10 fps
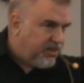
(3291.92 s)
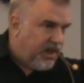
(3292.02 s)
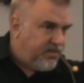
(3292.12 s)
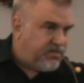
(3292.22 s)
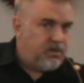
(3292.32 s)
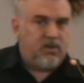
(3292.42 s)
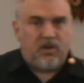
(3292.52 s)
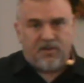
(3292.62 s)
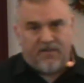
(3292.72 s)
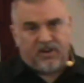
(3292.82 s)
place.
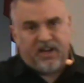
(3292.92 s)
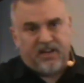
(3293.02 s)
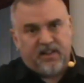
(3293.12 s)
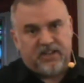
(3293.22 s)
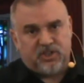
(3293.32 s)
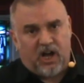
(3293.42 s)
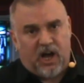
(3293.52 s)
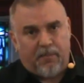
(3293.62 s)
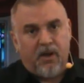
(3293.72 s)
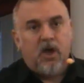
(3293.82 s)
You're never getting that
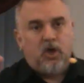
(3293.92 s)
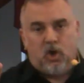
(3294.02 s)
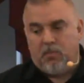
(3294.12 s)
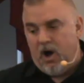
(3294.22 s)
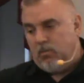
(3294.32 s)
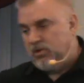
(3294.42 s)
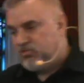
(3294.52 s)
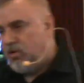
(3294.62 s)
job. Your mom was